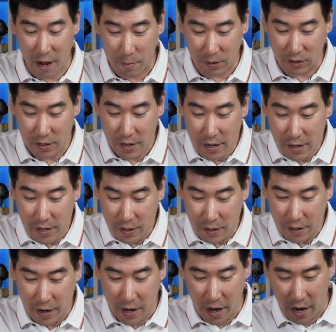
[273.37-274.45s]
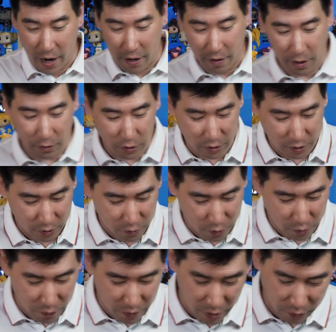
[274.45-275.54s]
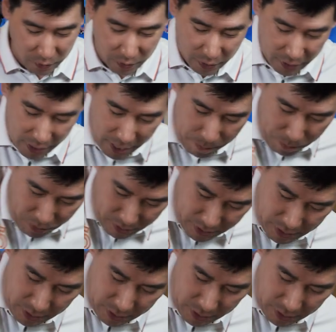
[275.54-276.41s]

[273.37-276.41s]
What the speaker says: how much. Yeah, and I'll just do the keyboard,